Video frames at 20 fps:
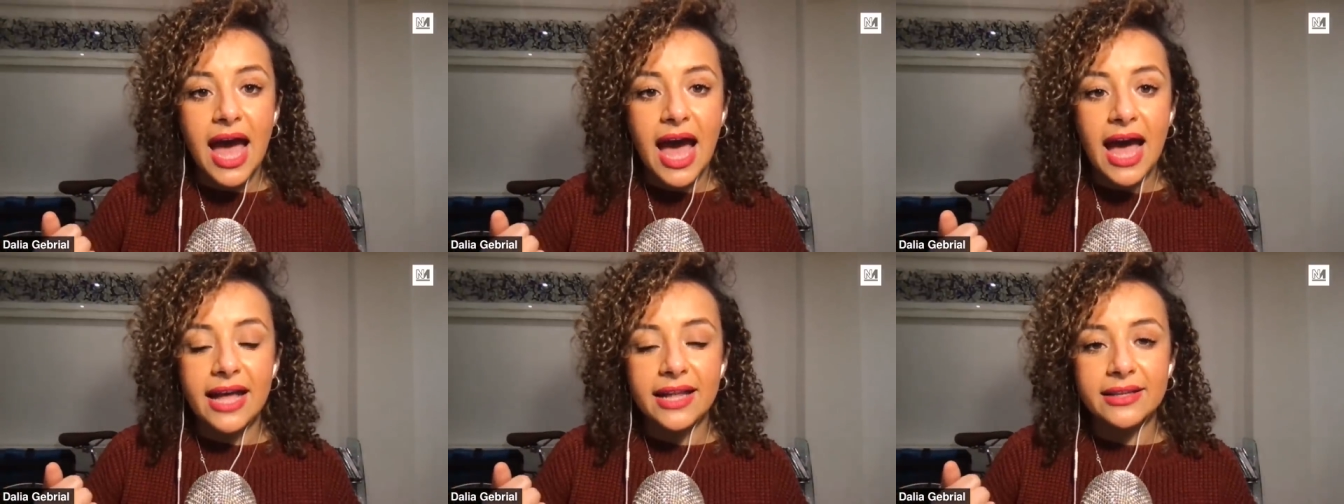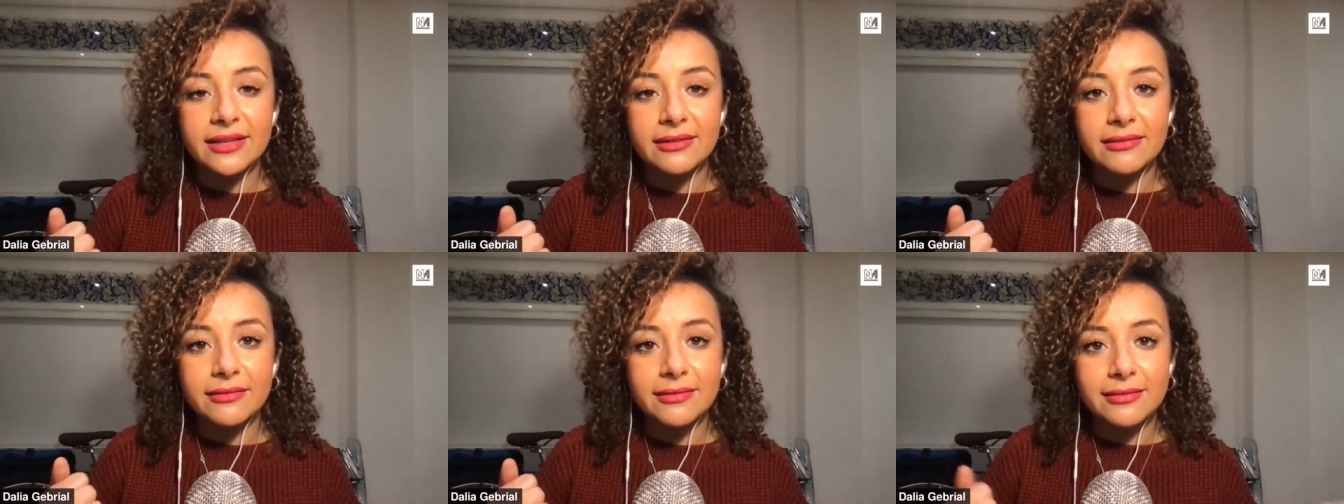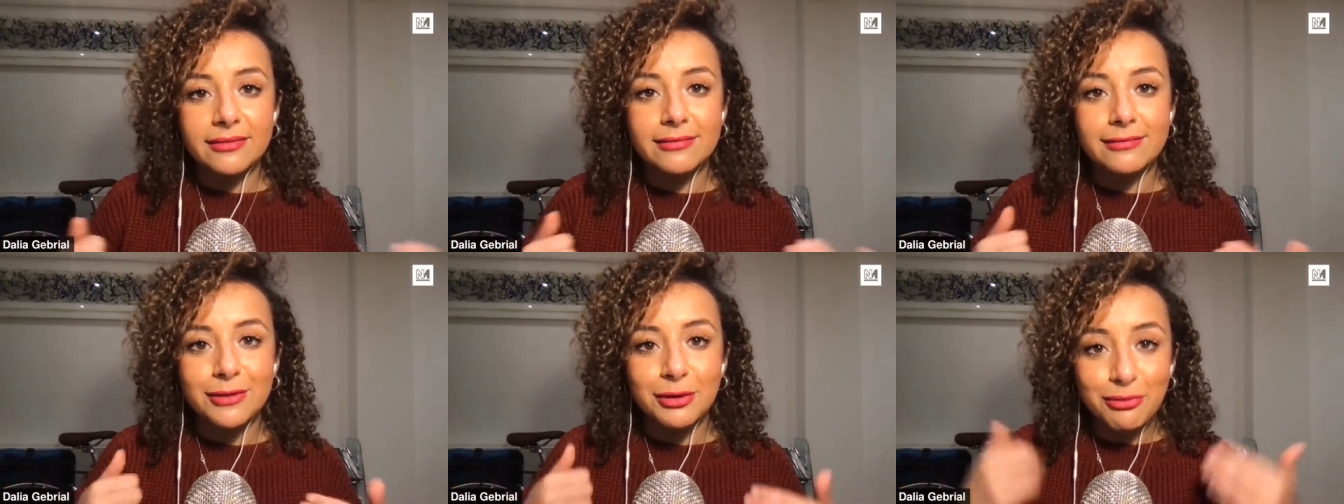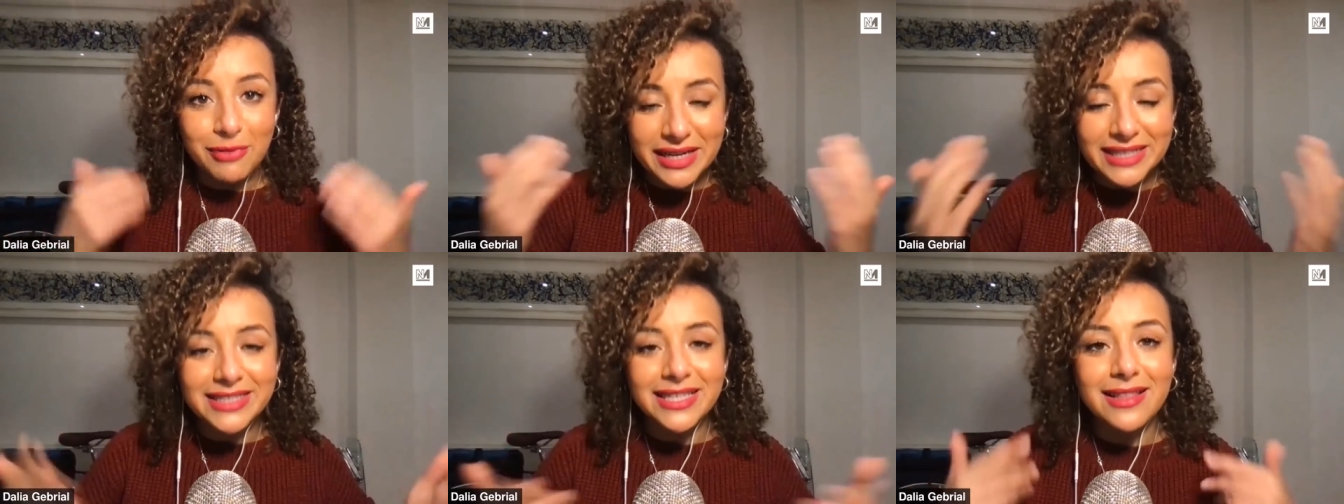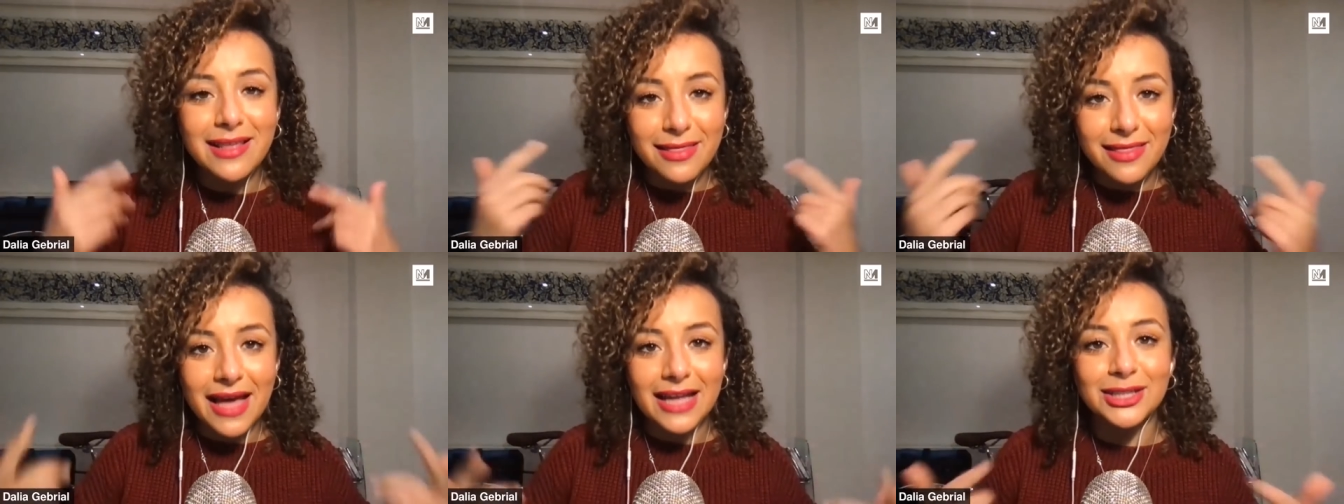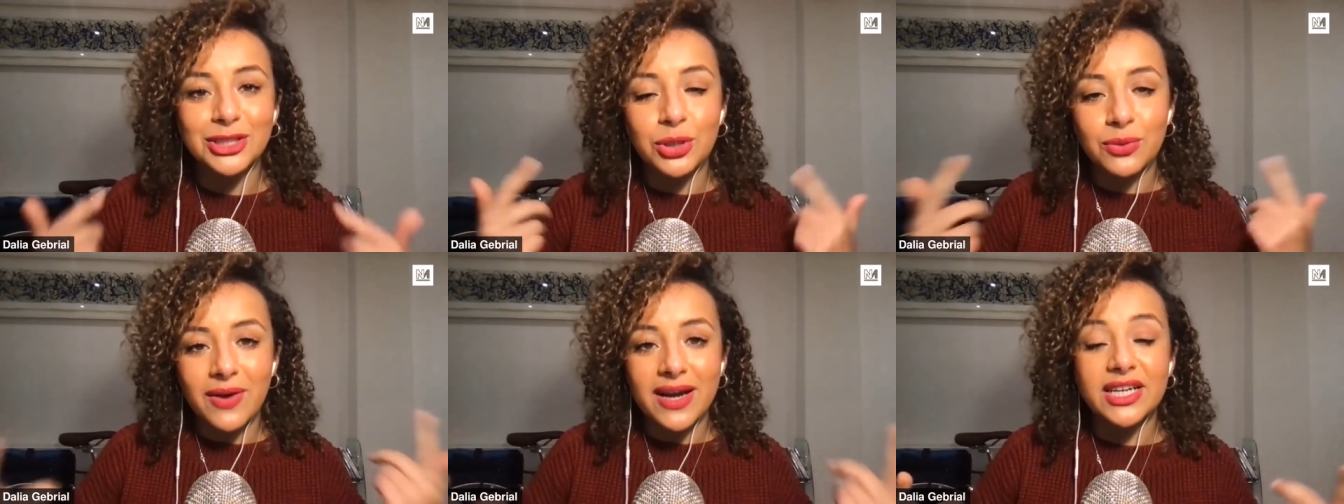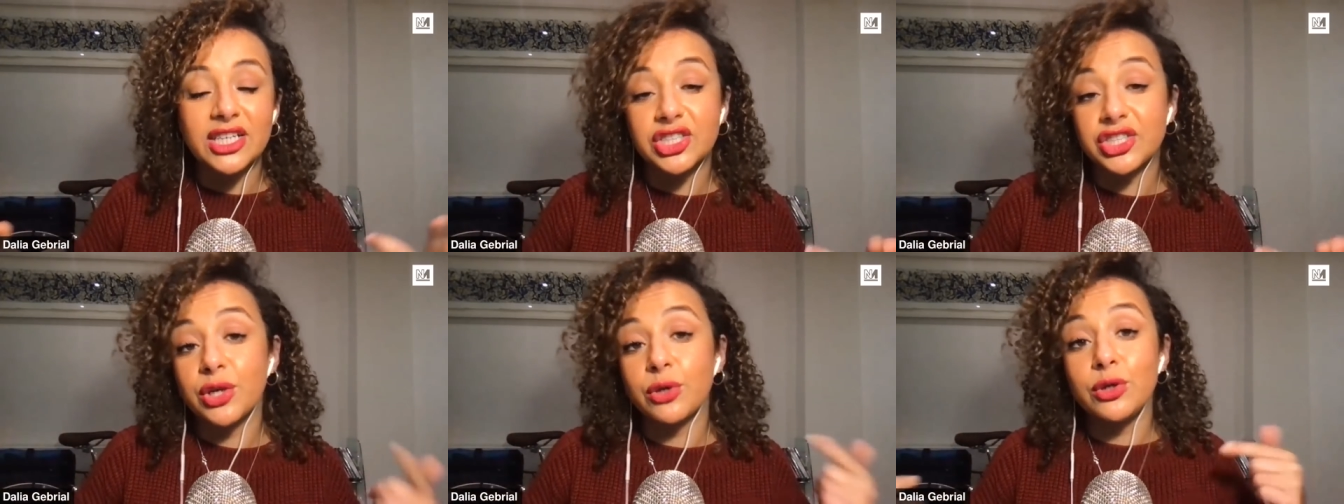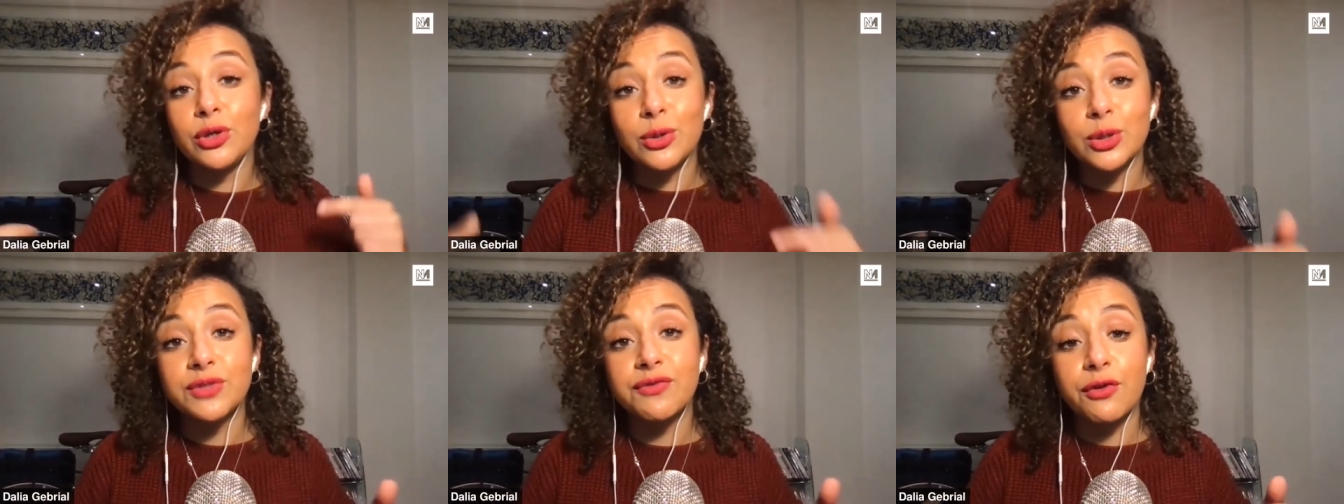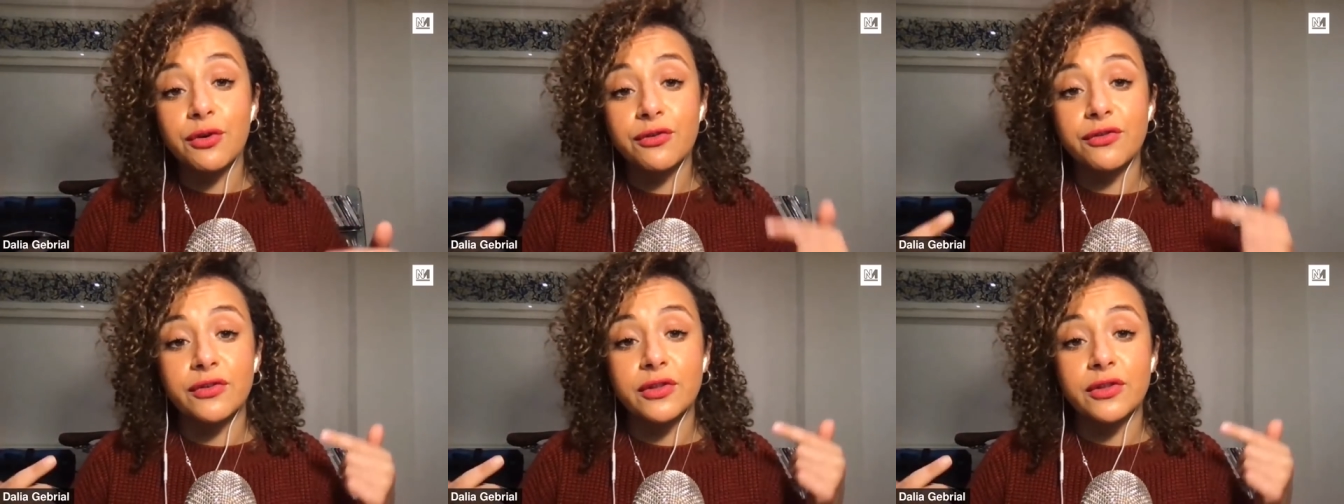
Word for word: And the reason that that terrain is so useful